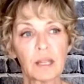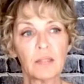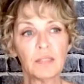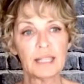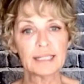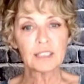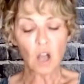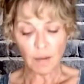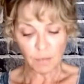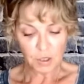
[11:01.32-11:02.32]
this
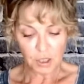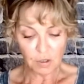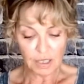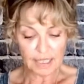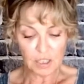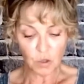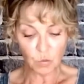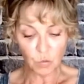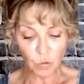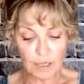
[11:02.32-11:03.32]
opportunity to
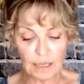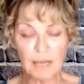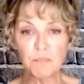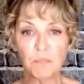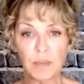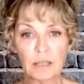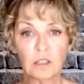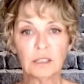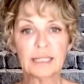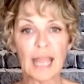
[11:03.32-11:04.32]
really
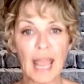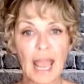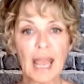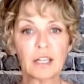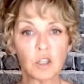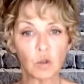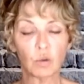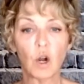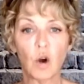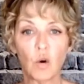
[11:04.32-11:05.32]
build and
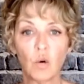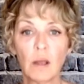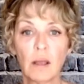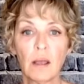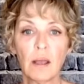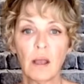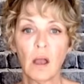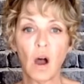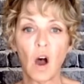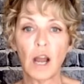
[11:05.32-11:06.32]
grow
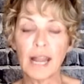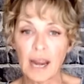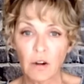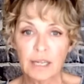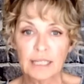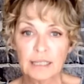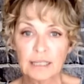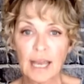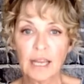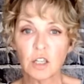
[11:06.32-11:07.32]
on areas
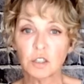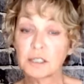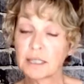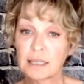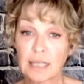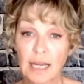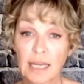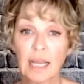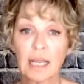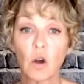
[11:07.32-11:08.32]
that you're
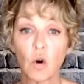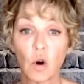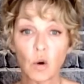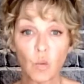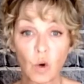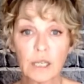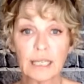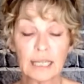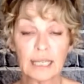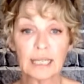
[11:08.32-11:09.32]
studying or
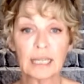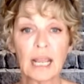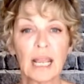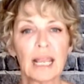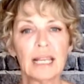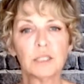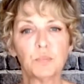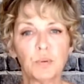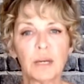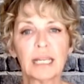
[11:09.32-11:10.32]
working in, is
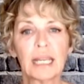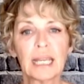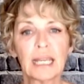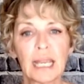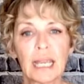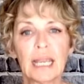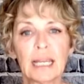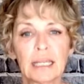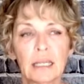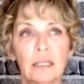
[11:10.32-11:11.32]
bringing in